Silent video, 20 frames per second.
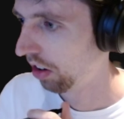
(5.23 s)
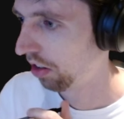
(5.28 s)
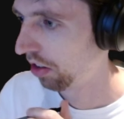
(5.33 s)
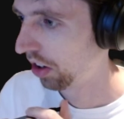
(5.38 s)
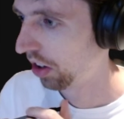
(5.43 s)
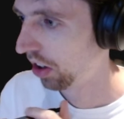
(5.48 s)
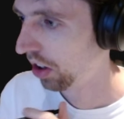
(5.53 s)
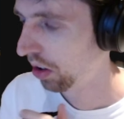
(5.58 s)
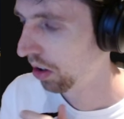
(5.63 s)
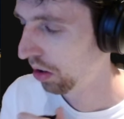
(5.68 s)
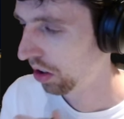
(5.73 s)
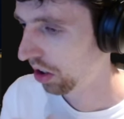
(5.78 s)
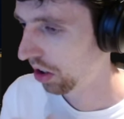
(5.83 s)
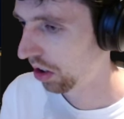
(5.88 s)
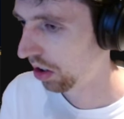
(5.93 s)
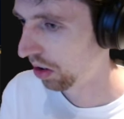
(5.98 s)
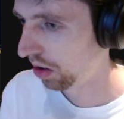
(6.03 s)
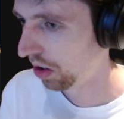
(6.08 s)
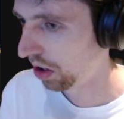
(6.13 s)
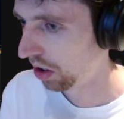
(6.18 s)
for those that
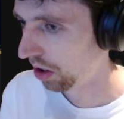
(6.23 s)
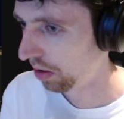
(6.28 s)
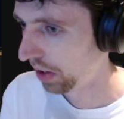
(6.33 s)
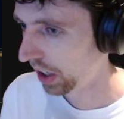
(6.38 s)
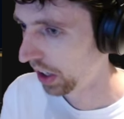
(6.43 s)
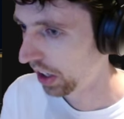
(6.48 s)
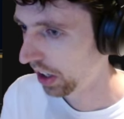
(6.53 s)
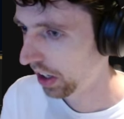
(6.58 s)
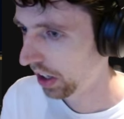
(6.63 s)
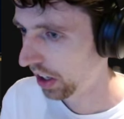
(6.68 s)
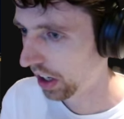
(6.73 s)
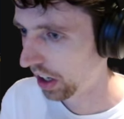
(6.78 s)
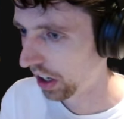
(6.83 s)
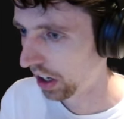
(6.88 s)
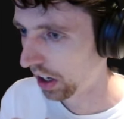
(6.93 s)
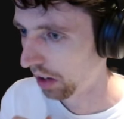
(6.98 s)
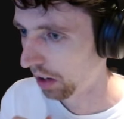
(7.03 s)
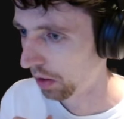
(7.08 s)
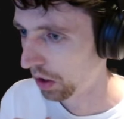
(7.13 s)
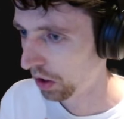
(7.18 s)
don't know me,
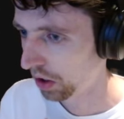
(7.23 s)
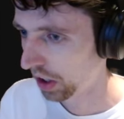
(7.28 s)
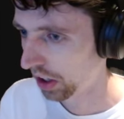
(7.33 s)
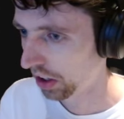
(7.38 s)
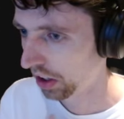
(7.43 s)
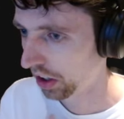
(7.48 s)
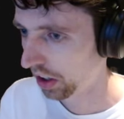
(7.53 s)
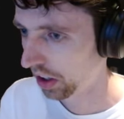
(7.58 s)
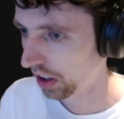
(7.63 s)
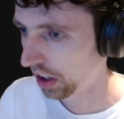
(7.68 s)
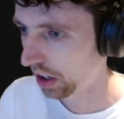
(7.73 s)
I'm Togrinder.